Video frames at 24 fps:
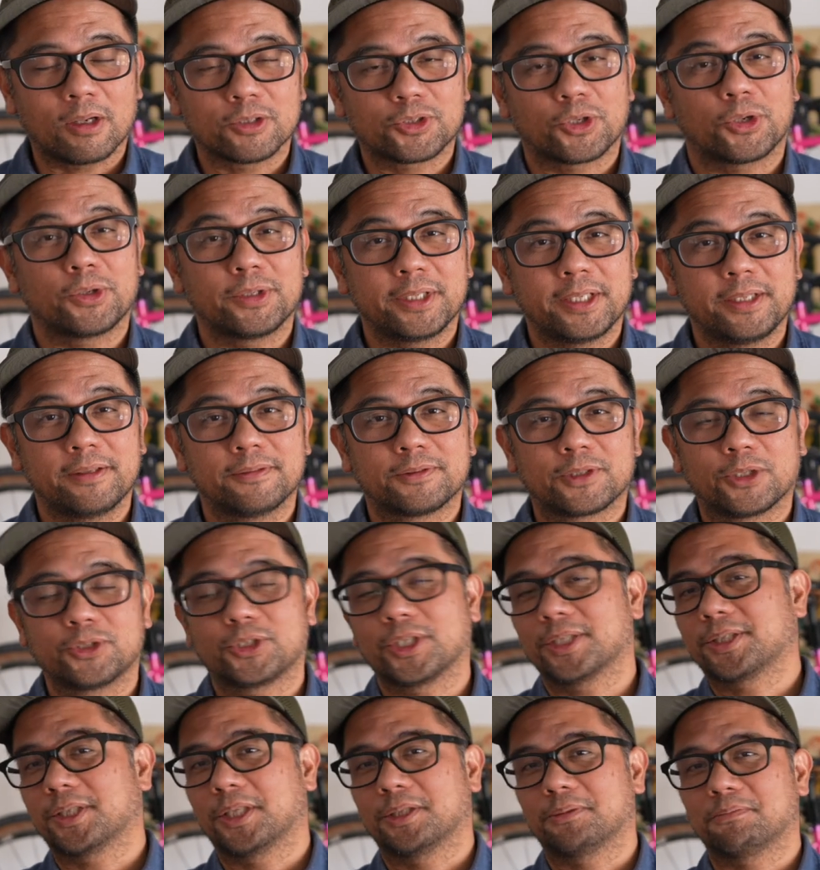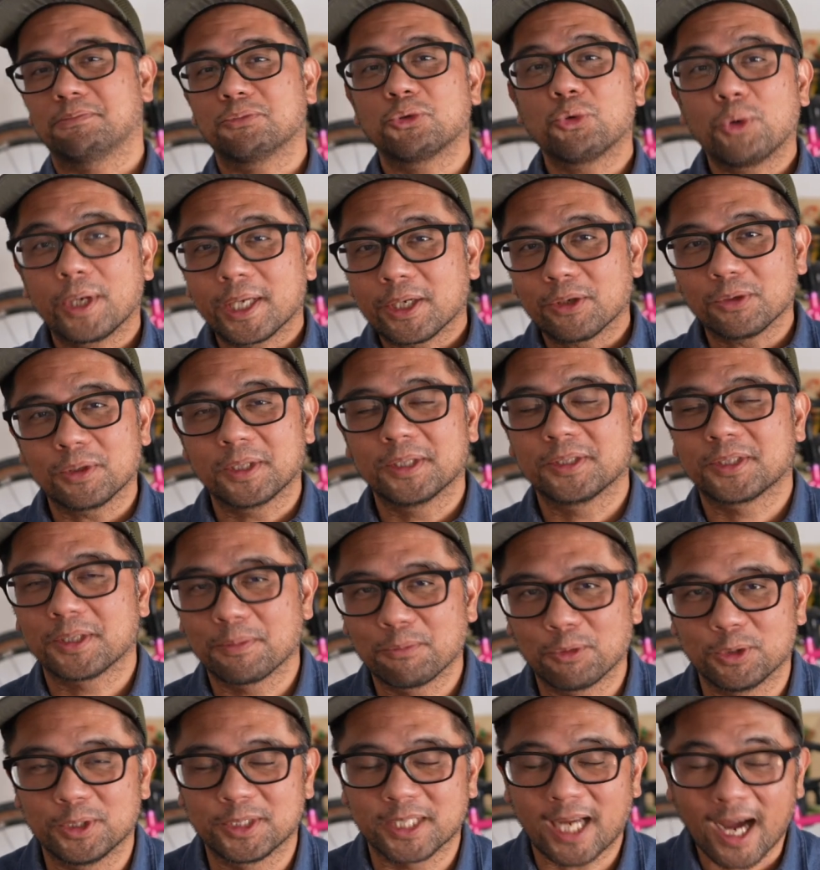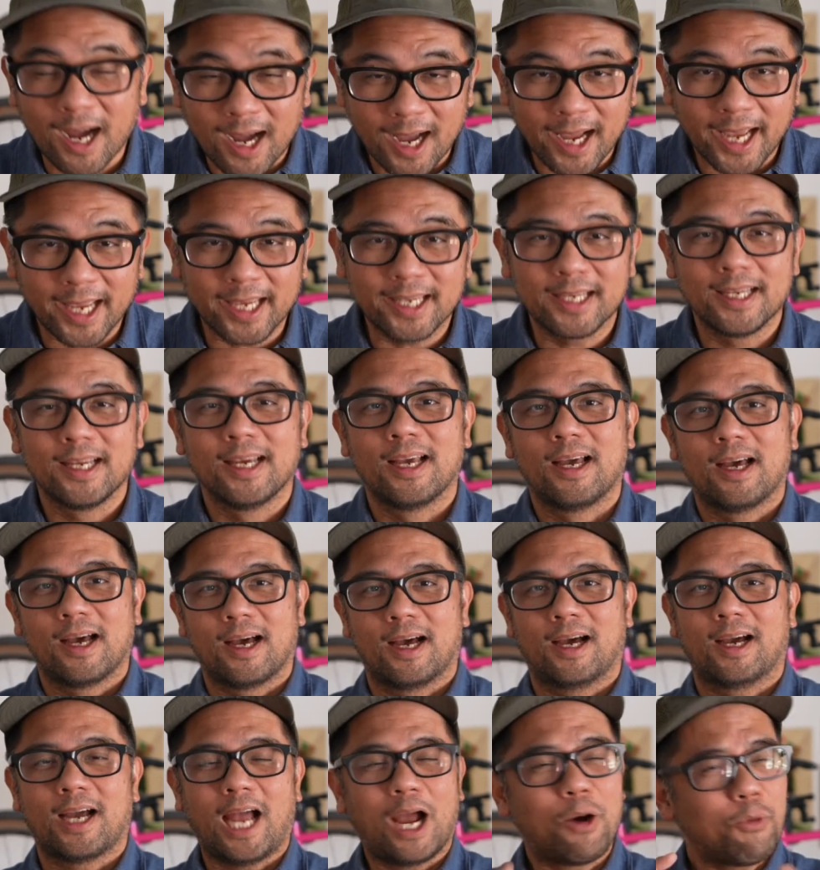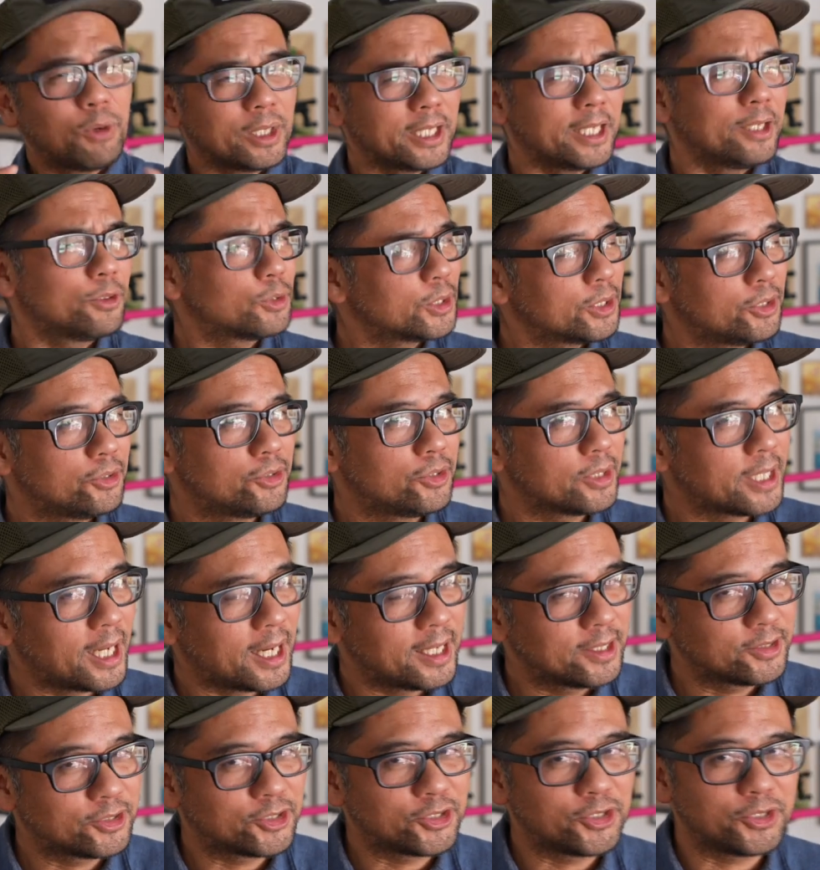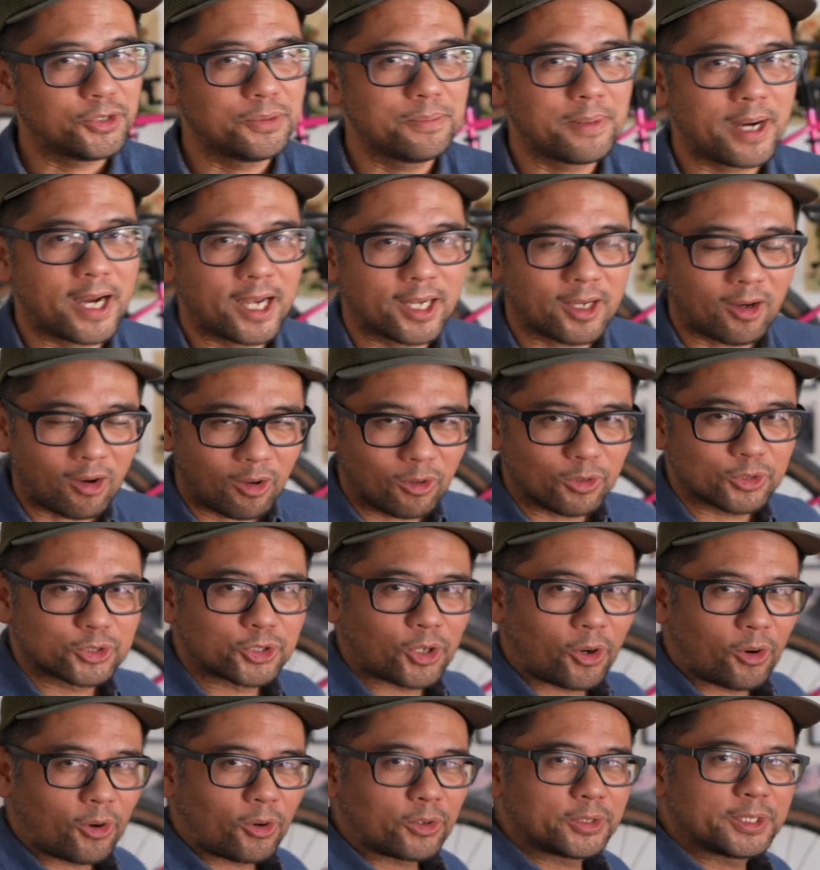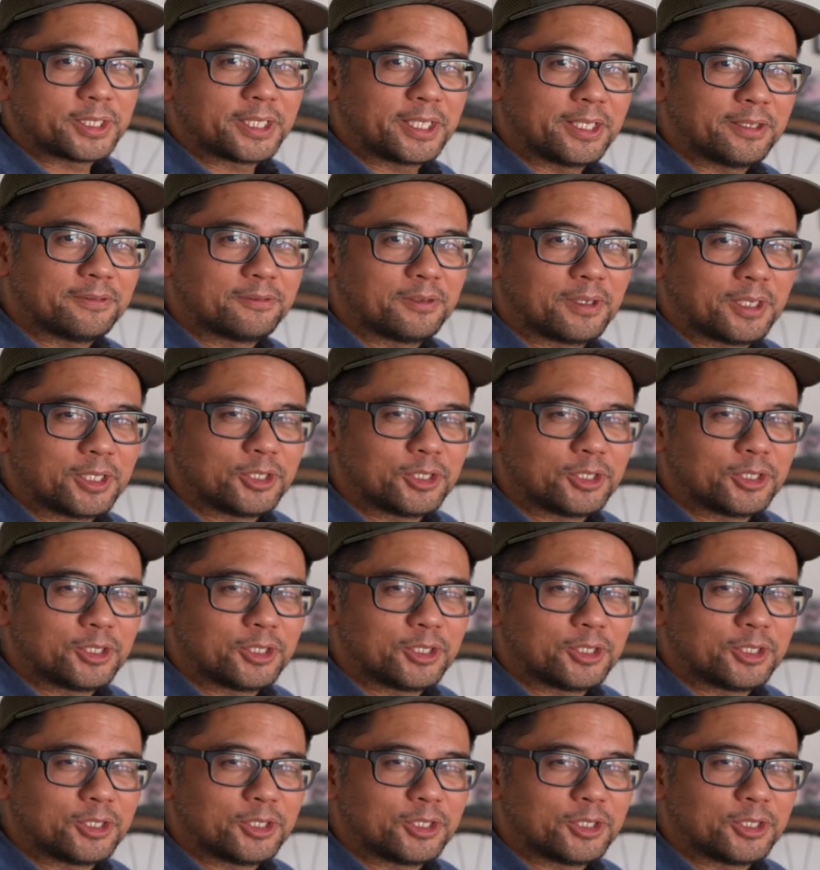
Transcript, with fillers: alternatives are just a twinkle in someone's eye, uh, I wanna want to introduce you guys to my alternative